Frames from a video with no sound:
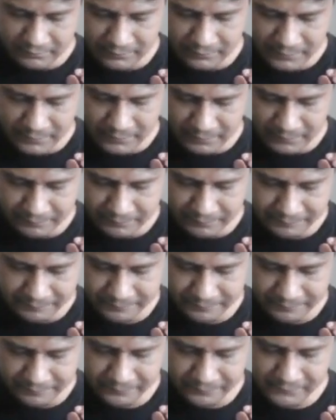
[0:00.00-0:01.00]
well,
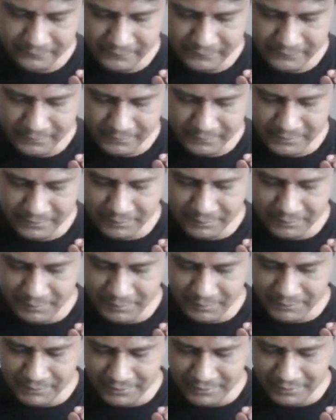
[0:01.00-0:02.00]

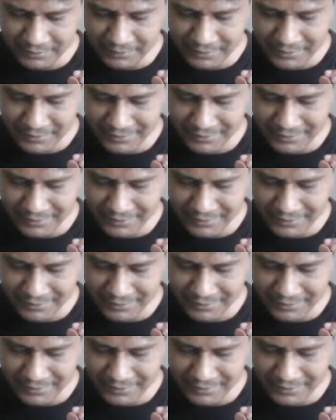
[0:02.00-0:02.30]
sometimes I